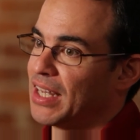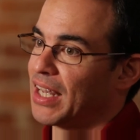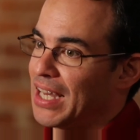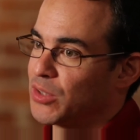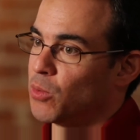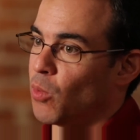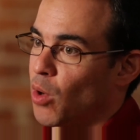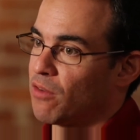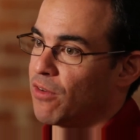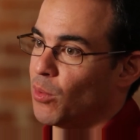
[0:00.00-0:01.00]
and Lightroom
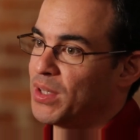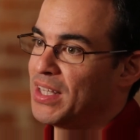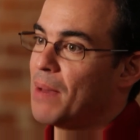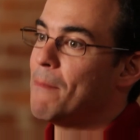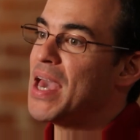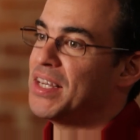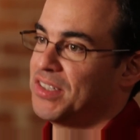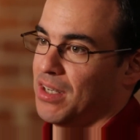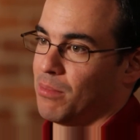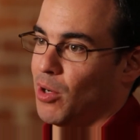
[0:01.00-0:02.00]
workflow with the
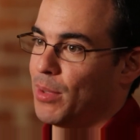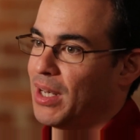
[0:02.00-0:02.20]
amazing Bobbi